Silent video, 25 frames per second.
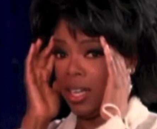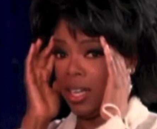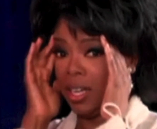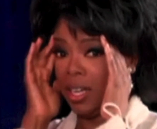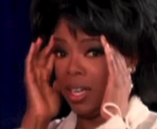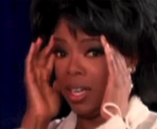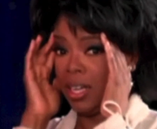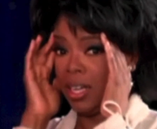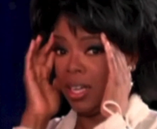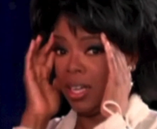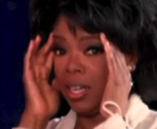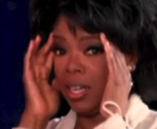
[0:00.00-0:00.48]

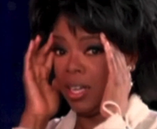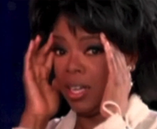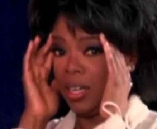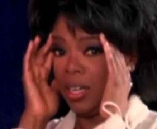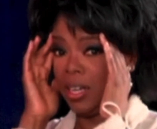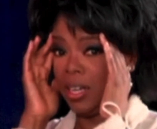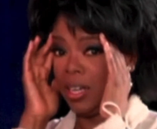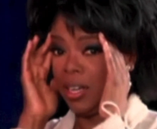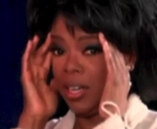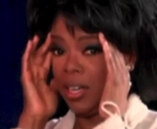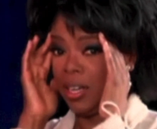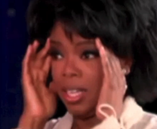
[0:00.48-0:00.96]

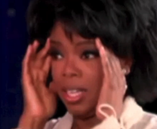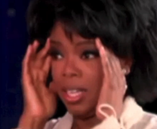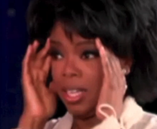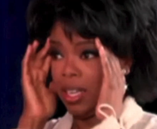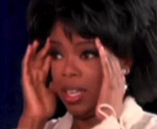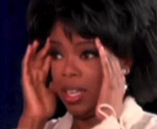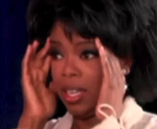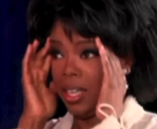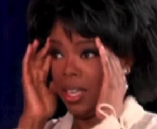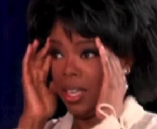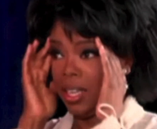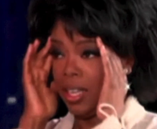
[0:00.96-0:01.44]

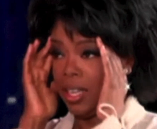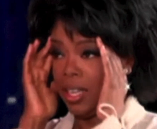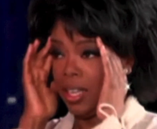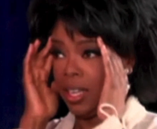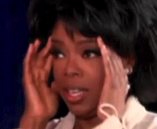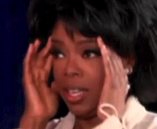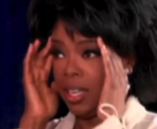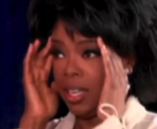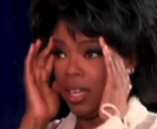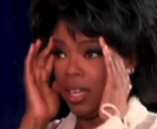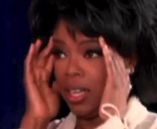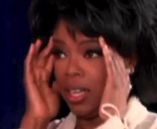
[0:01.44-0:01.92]

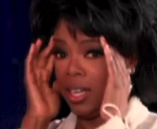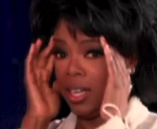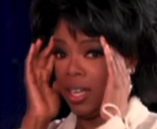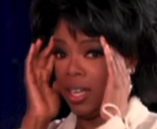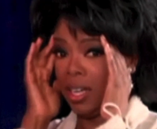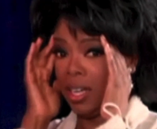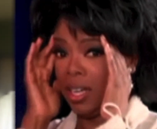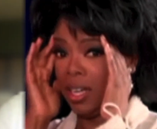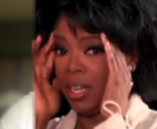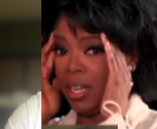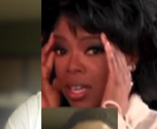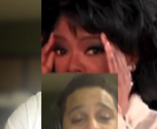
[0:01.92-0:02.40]

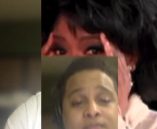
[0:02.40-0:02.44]
No one is speaking in this clip.